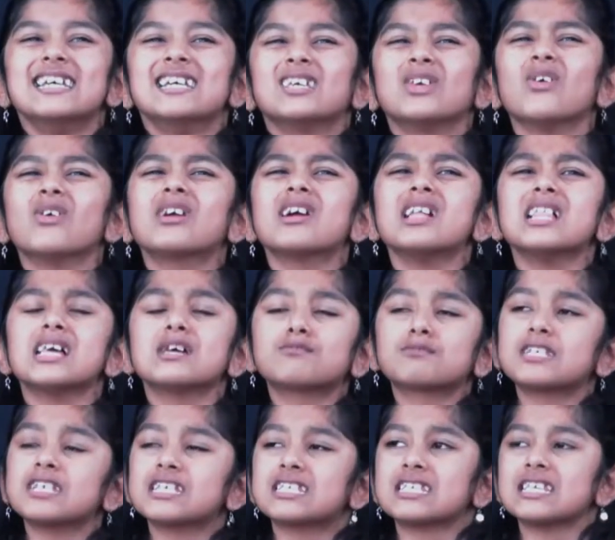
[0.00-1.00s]

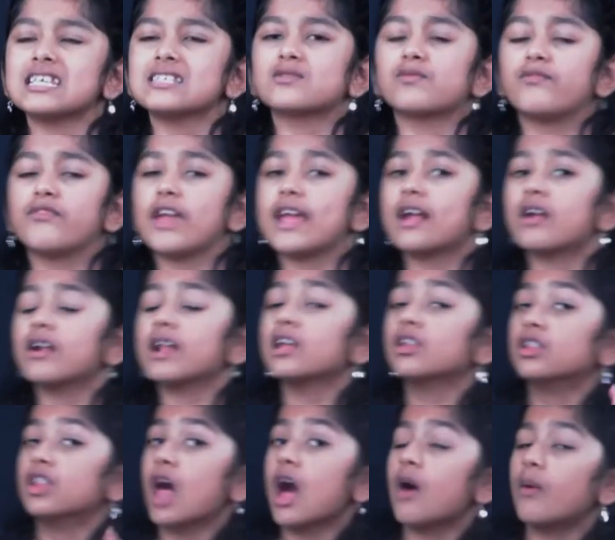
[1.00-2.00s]
Eucalyptus is very
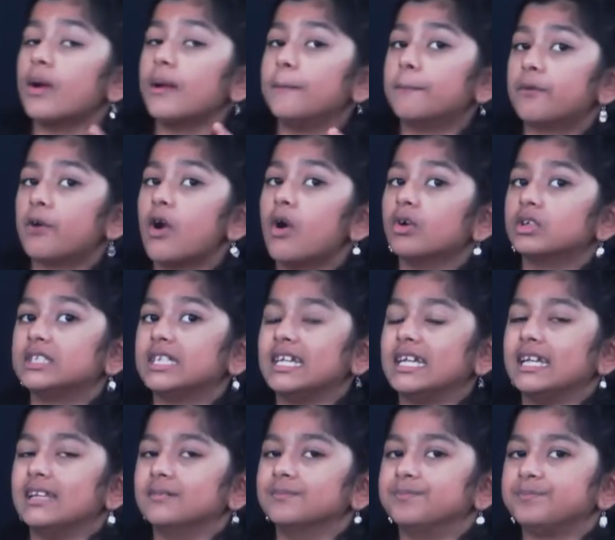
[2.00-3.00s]
low in
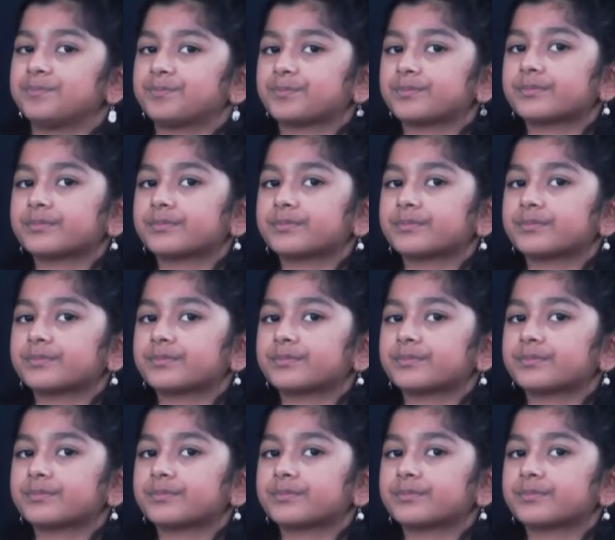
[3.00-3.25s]
protein